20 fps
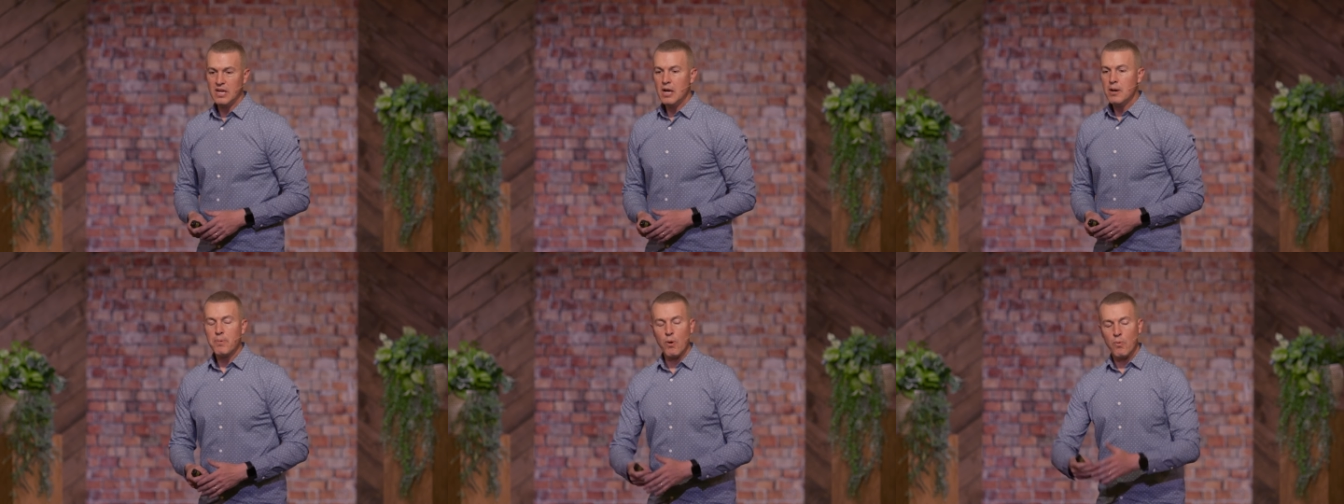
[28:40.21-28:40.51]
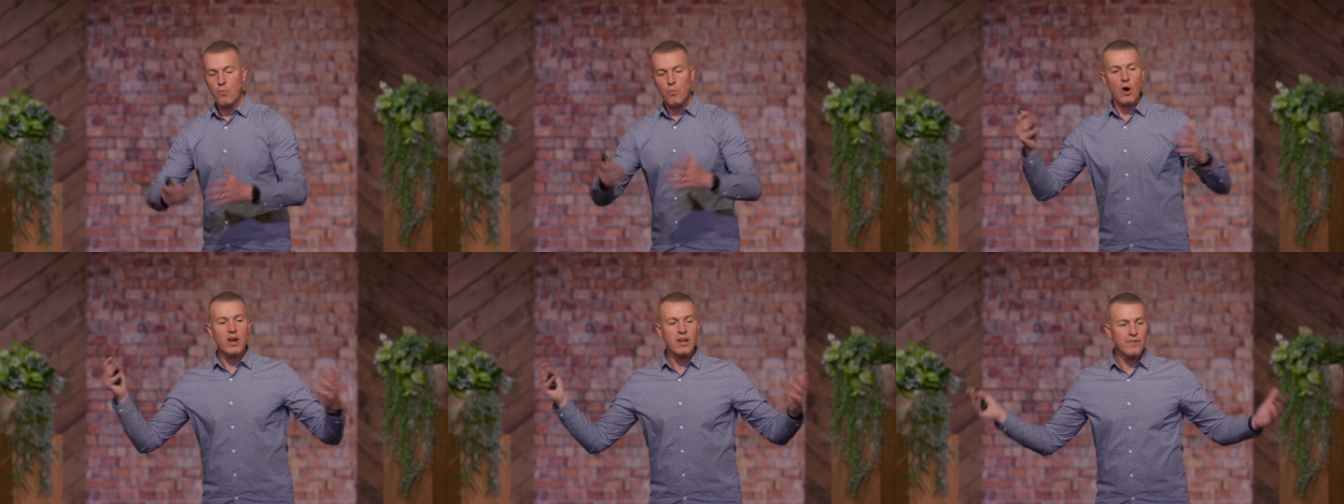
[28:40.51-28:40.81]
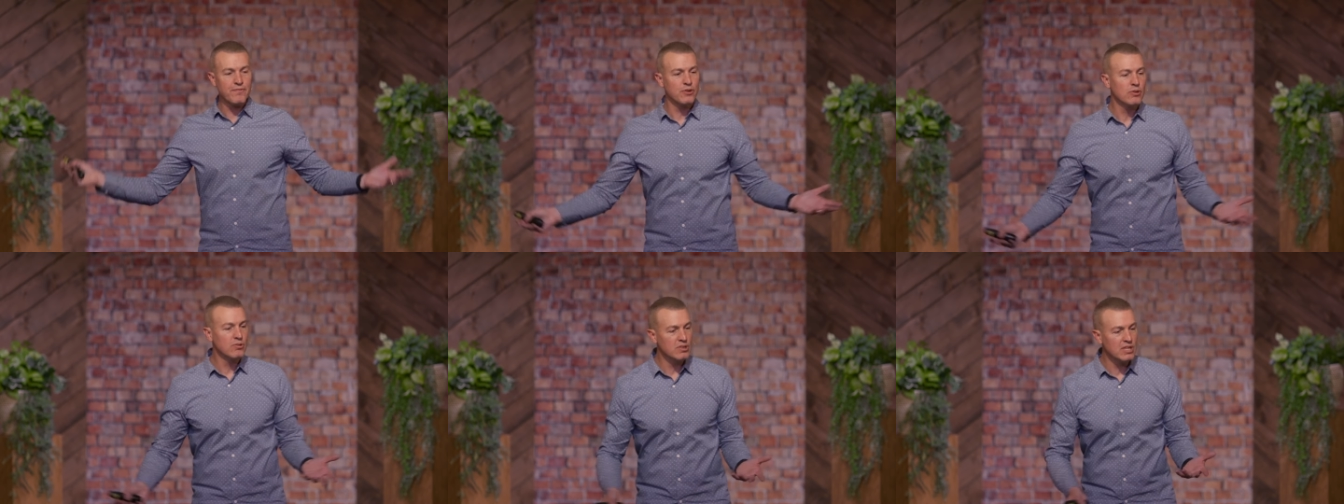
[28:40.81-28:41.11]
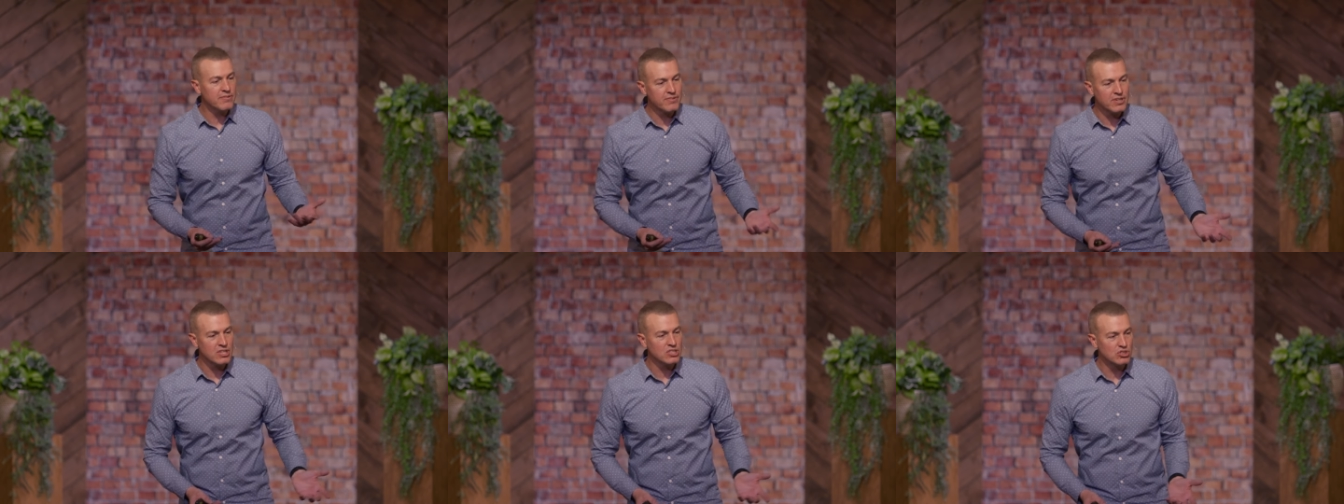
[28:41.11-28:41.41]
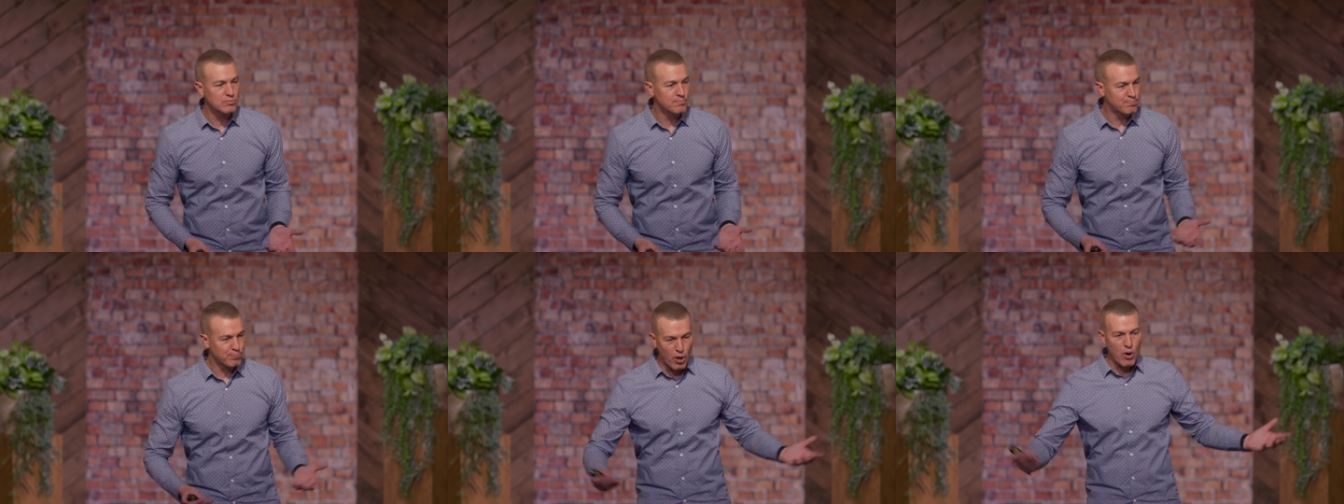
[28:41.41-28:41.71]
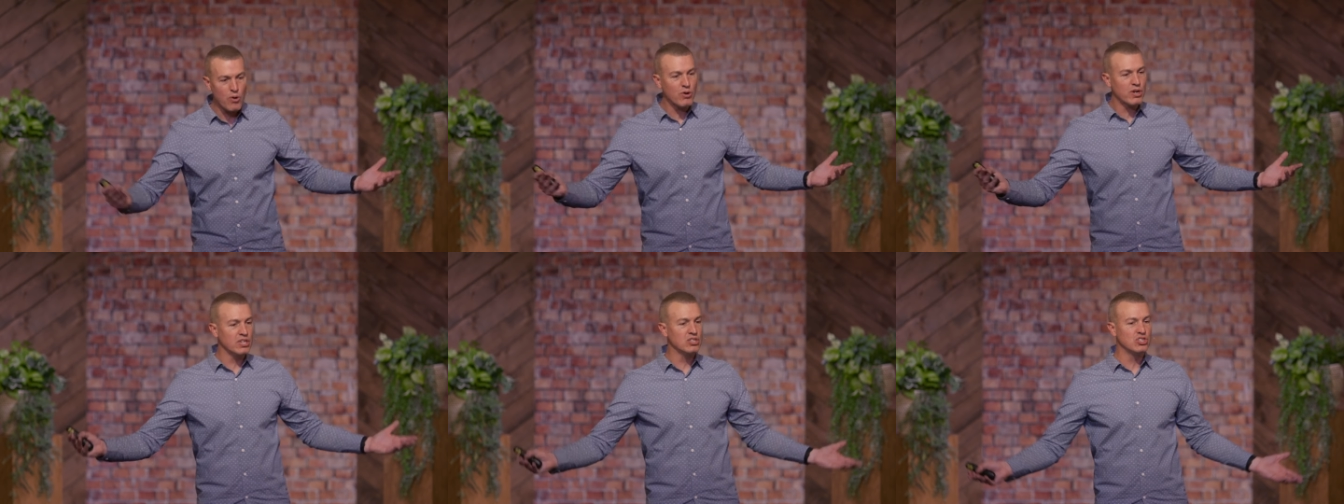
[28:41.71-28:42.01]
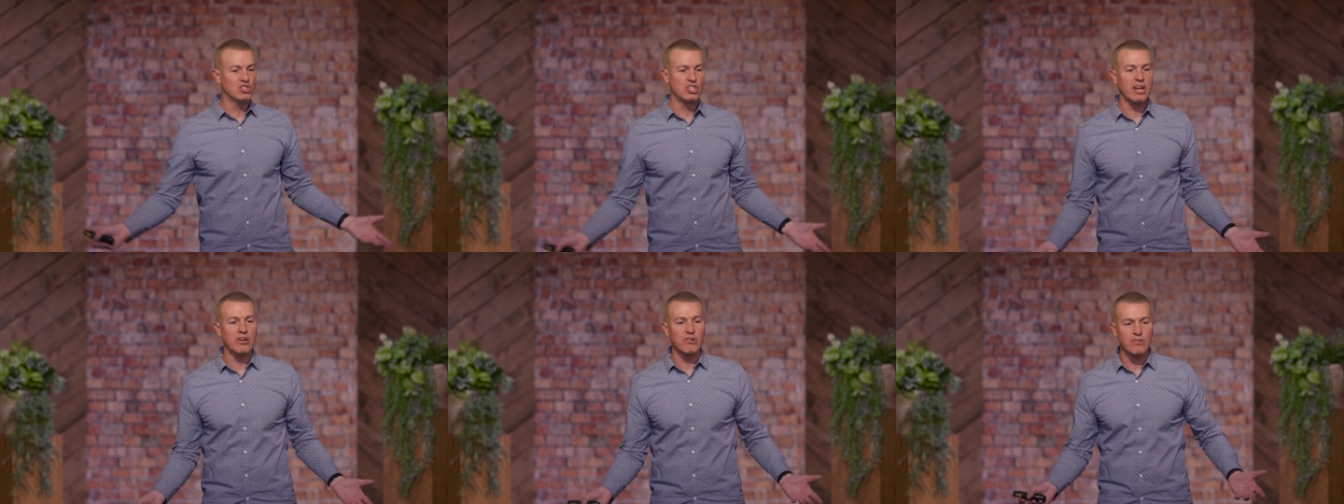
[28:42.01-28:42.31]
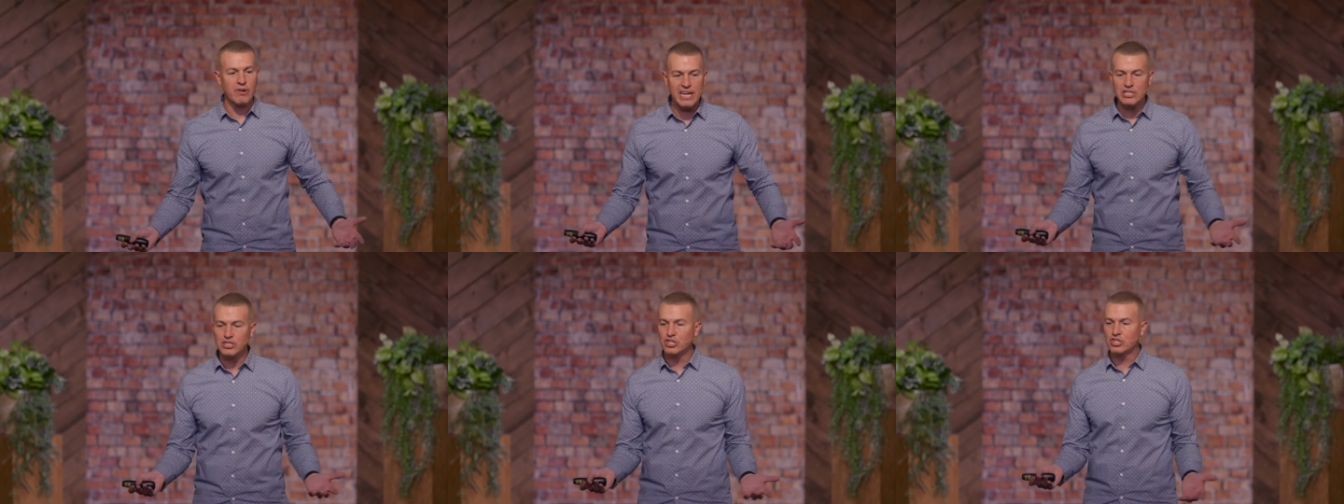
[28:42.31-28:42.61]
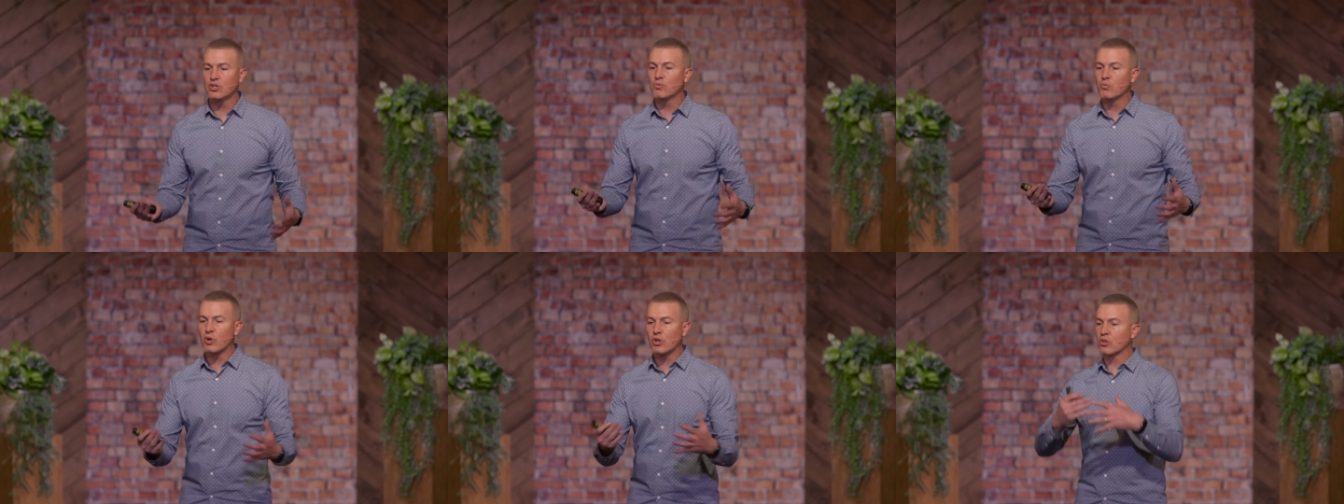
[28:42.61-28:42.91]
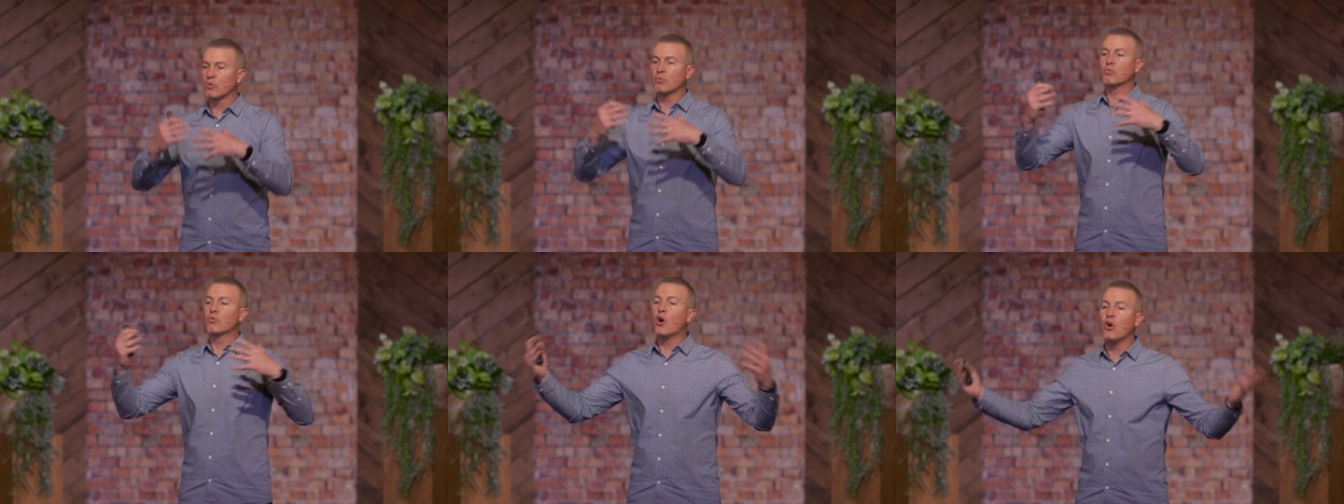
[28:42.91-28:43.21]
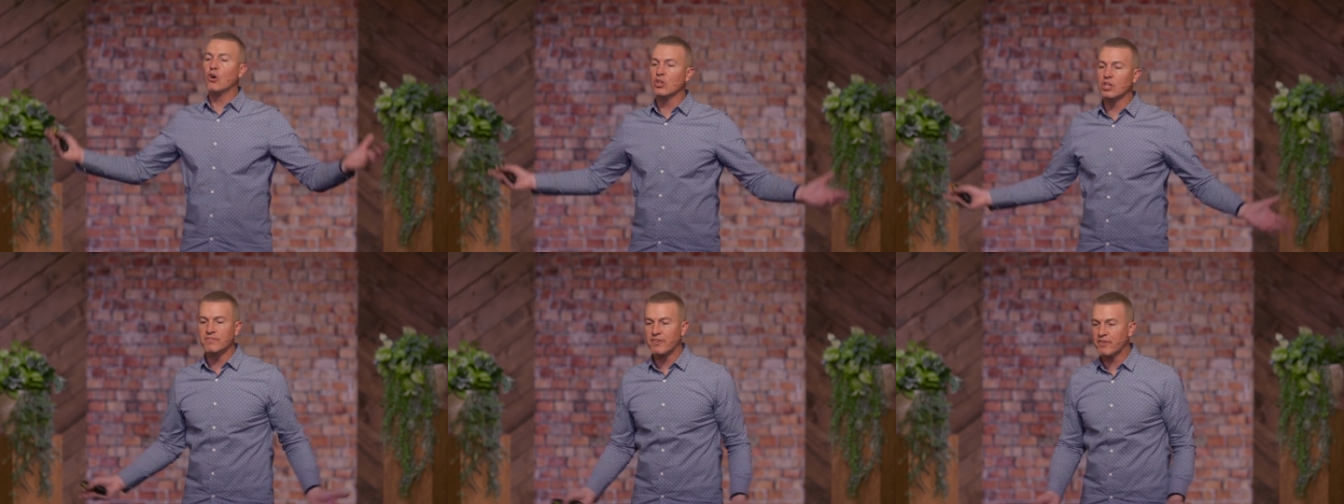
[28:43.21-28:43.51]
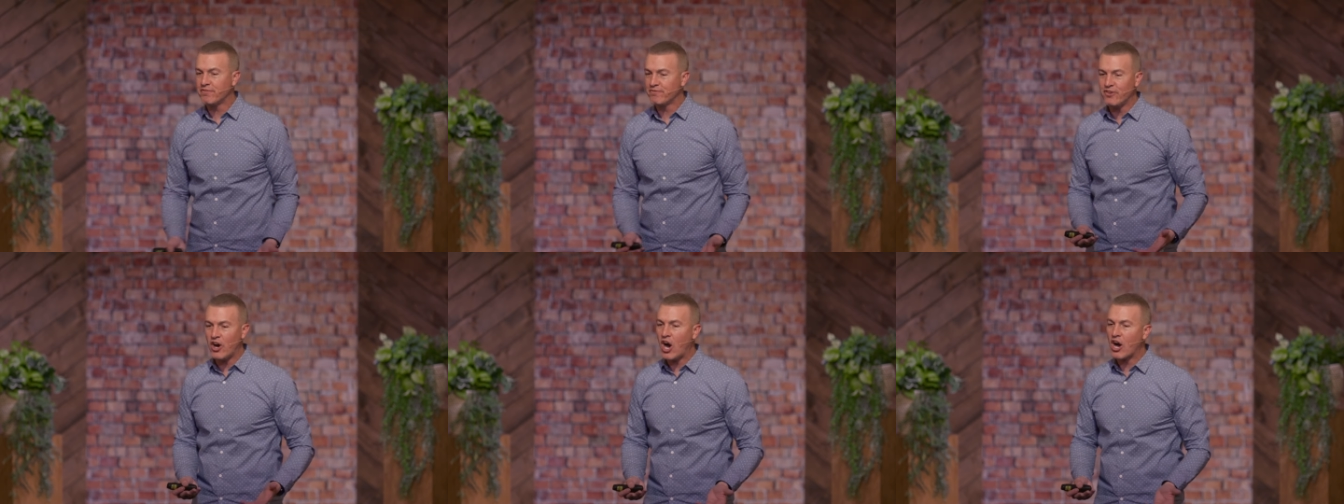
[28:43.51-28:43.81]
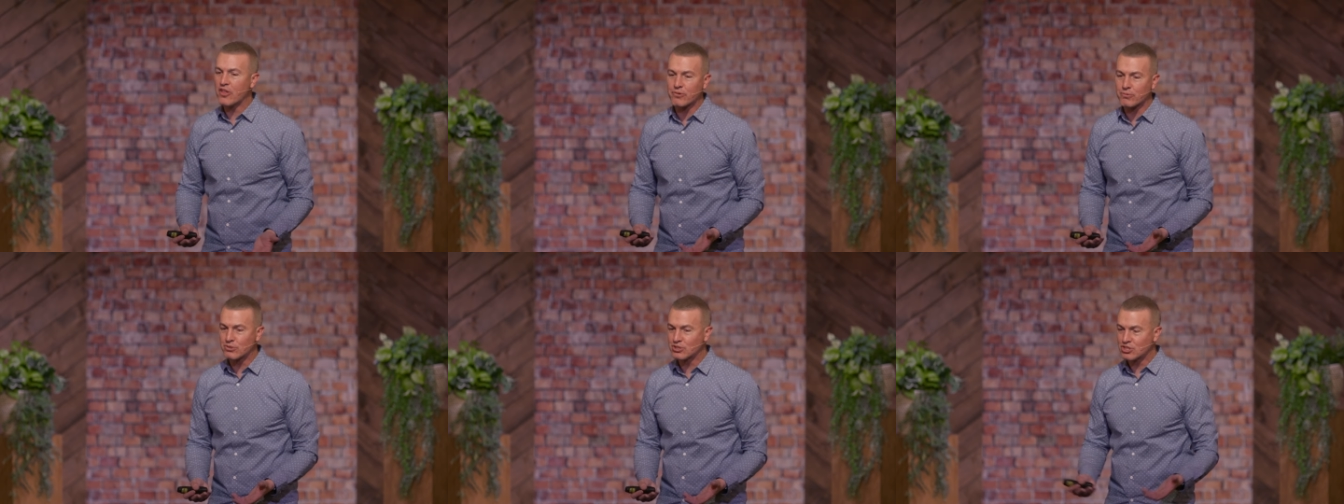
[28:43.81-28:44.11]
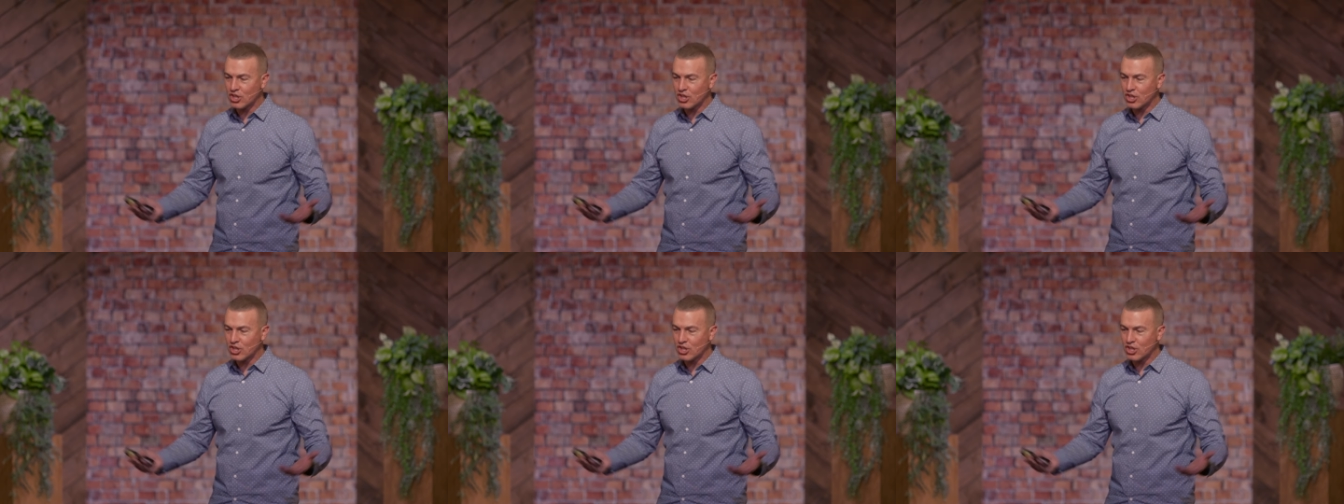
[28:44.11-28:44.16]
But what if you live in a broken generation where the role of a father is